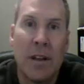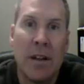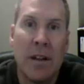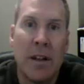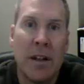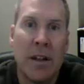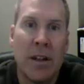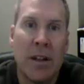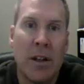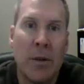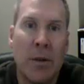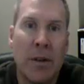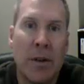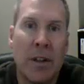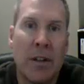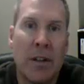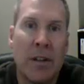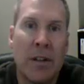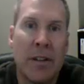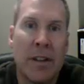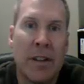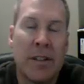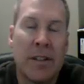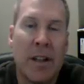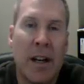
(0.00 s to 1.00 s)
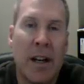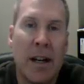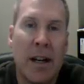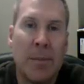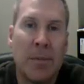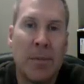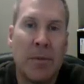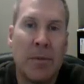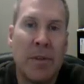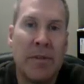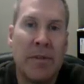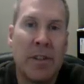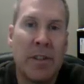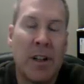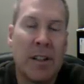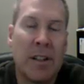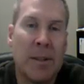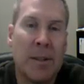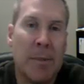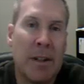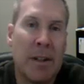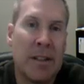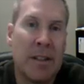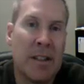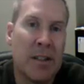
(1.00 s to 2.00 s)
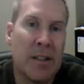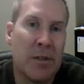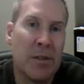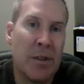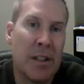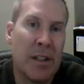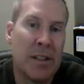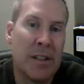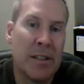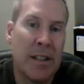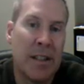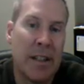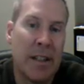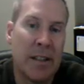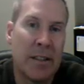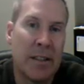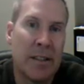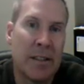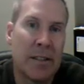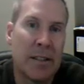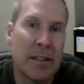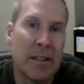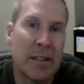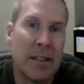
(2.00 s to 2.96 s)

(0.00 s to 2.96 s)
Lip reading: Going along the top, we've talked about distressed sales.